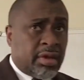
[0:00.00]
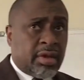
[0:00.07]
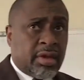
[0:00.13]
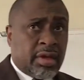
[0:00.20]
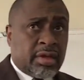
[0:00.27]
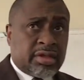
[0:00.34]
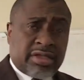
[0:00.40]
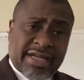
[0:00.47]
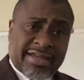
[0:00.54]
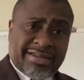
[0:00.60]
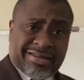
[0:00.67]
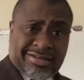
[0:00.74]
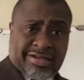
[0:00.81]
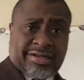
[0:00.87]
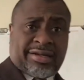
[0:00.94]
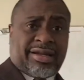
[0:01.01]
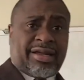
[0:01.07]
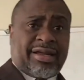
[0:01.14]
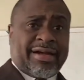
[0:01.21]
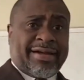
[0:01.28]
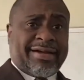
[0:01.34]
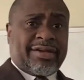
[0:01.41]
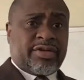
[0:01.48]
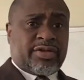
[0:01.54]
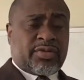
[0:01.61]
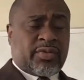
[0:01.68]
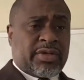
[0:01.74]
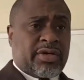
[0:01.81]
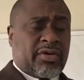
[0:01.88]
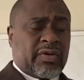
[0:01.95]
Today in class,
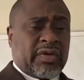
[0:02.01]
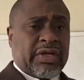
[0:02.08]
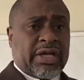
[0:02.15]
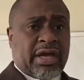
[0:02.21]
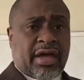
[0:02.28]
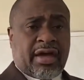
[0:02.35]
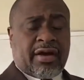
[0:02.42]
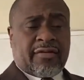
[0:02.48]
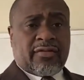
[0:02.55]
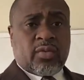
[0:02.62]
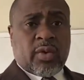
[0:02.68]
we only have one